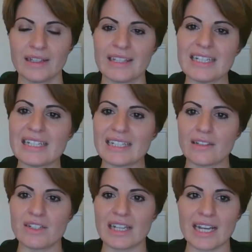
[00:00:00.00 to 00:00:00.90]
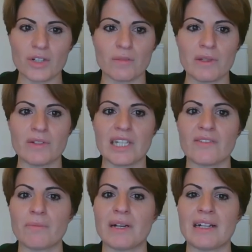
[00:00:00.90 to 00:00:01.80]
These skills and attributes give
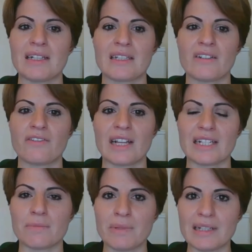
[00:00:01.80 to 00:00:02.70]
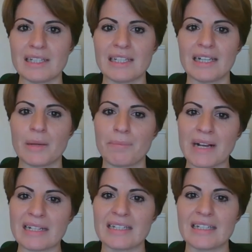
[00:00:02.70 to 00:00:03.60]
a person the flexibility and
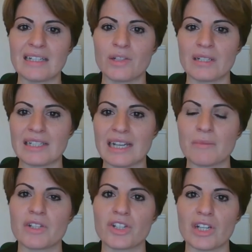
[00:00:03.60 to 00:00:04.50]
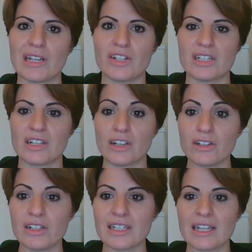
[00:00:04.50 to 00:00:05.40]
capacity to adapt to changes and
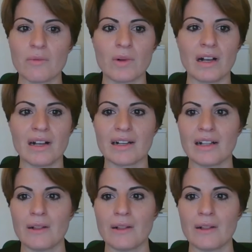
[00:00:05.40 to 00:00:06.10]
undertake work